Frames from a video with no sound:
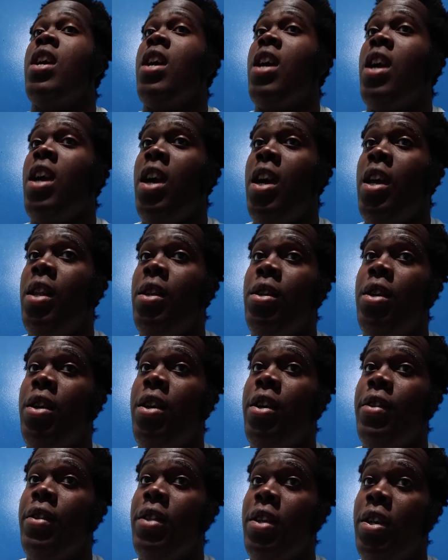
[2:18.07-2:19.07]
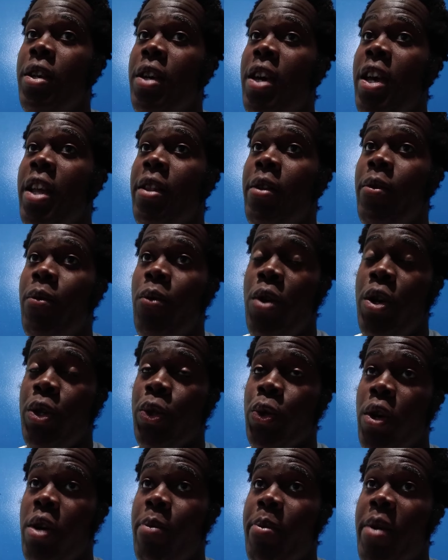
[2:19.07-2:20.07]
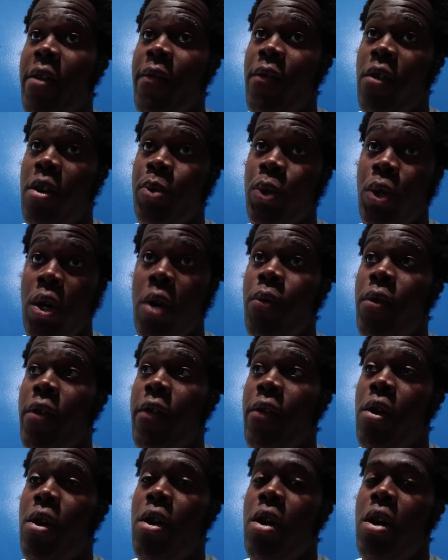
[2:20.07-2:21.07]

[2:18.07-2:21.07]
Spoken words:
And the ones created by From Software,